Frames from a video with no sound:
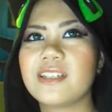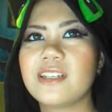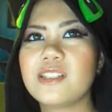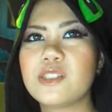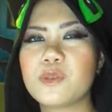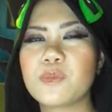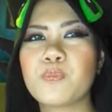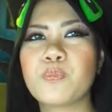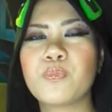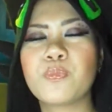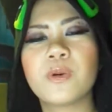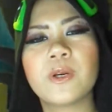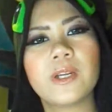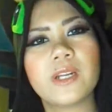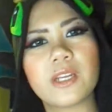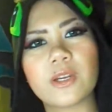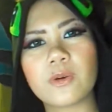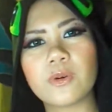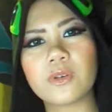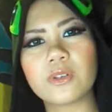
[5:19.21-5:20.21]
is
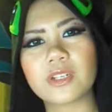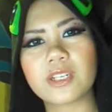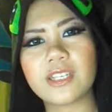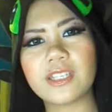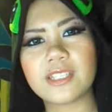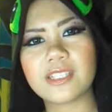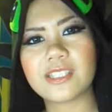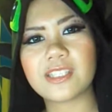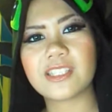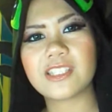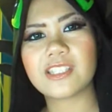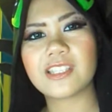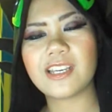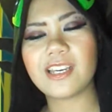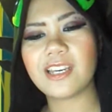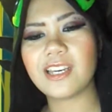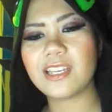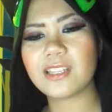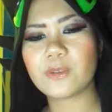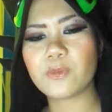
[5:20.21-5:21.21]
pretty cool because
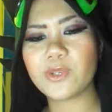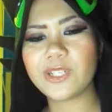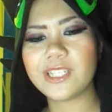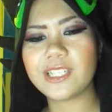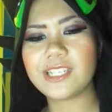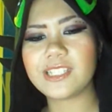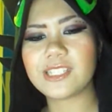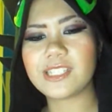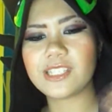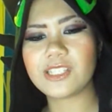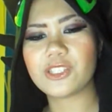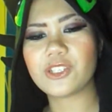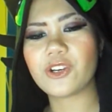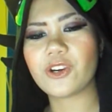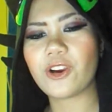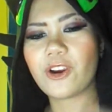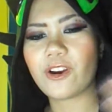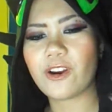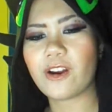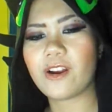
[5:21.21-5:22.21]
it releases
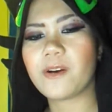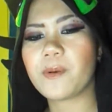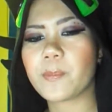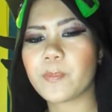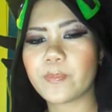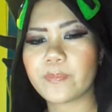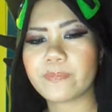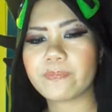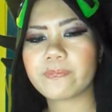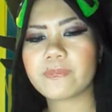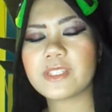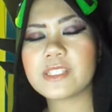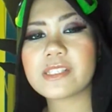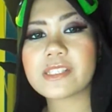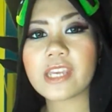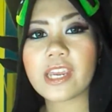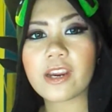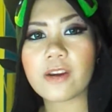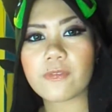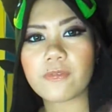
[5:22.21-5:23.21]
your um,
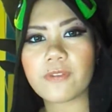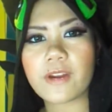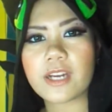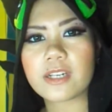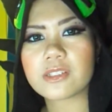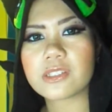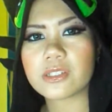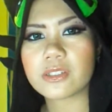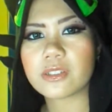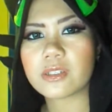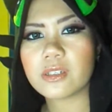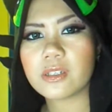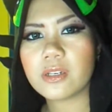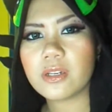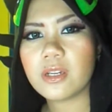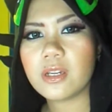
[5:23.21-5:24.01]
scare factor.